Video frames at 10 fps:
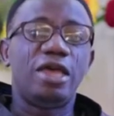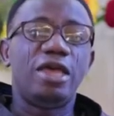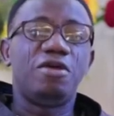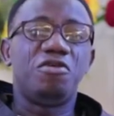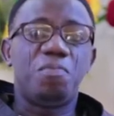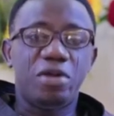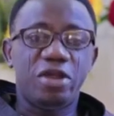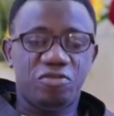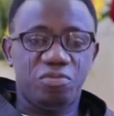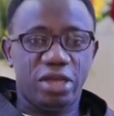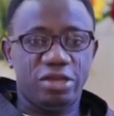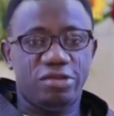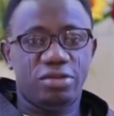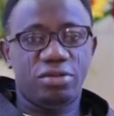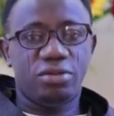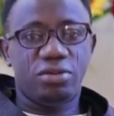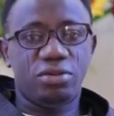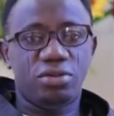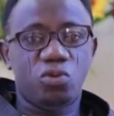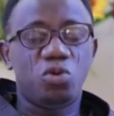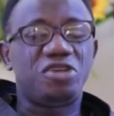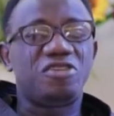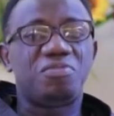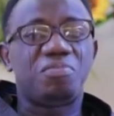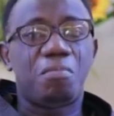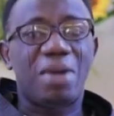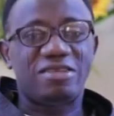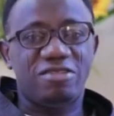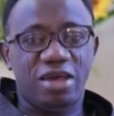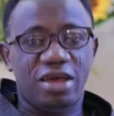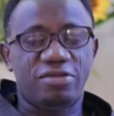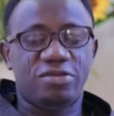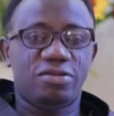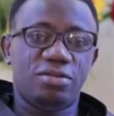a replacement, which is Matthias,